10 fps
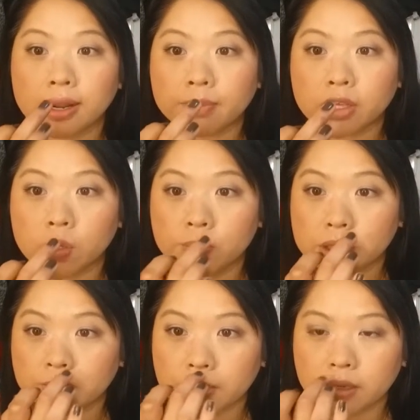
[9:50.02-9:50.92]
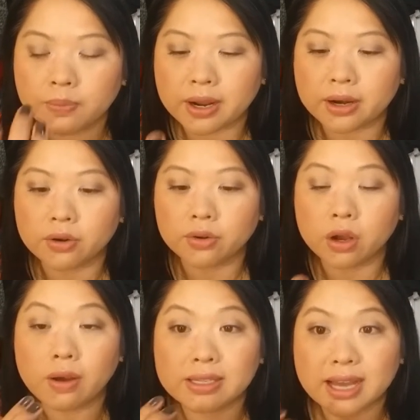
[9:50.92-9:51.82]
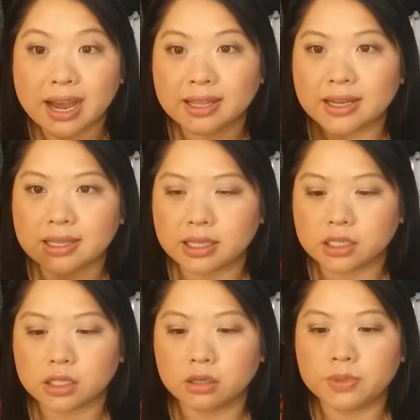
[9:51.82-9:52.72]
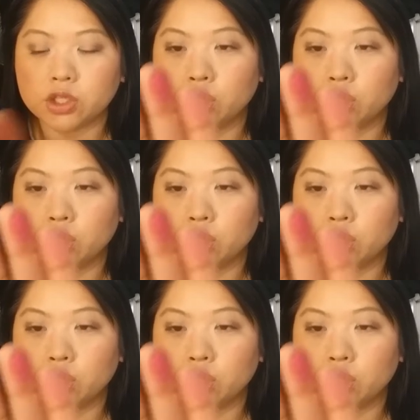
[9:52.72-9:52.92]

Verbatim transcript: on my cupid's bow, but I don't know as a highlight. I think it's a little bit